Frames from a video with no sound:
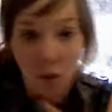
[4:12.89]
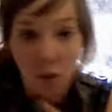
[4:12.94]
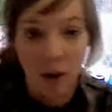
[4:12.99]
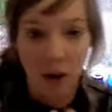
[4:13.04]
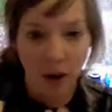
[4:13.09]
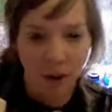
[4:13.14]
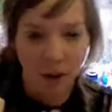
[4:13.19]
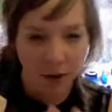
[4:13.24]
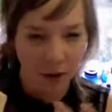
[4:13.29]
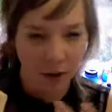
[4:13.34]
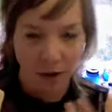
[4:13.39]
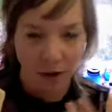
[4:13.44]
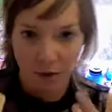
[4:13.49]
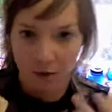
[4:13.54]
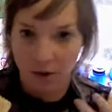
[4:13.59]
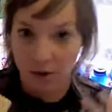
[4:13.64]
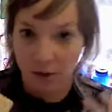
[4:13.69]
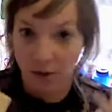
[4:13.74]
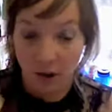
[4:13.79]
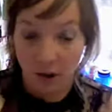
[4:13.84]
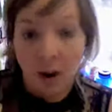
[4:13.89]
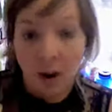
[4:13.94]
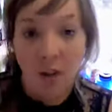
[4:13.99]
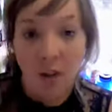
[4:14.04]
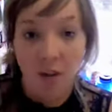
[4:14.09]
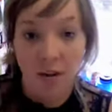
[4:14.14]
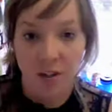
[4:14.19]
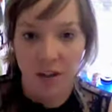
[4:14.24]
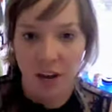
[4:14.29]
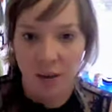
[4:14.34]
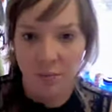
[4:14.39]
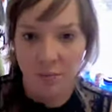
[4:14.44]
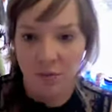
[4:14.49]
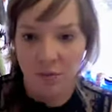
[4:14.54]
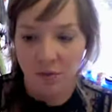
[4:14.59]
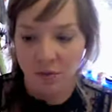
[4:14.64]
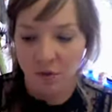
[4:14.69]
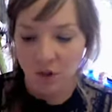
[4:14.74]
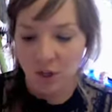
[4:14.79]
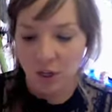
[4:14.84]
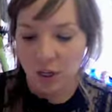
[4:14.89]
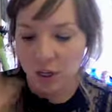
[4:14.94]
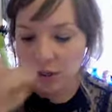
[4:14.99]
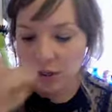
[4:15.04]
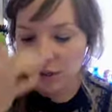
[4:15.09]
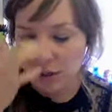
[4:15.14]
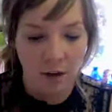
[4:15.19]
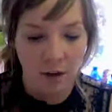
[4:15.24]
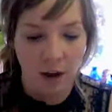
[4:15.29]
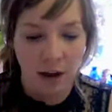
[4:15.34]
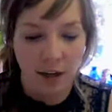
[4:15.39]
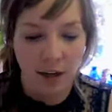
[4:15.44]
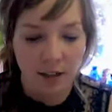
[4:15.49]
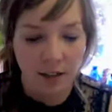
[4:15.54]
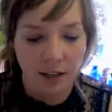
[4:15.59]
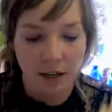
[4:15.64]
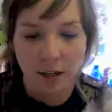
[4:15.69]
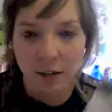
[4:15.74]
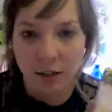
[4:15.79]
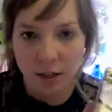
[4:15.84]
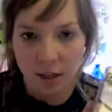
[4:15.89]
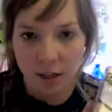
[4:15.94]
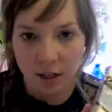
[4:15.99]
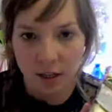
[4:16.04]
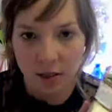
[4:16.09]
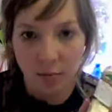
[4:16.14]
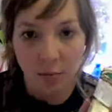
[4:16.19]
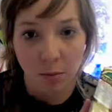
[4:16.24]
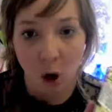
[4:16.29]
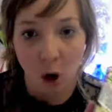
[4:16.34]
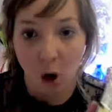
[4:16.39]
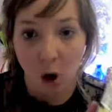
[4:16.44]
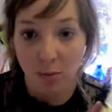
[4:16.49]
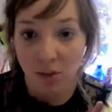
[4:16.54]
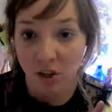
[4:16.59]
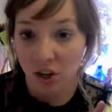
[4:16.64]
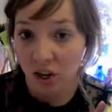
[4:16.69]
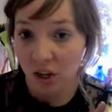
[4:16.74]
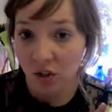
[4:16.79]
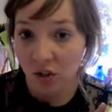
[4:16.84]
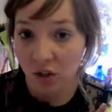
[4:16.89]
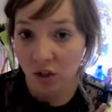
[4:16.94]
We are going to use another type of cheese. I decided to get some Parmesan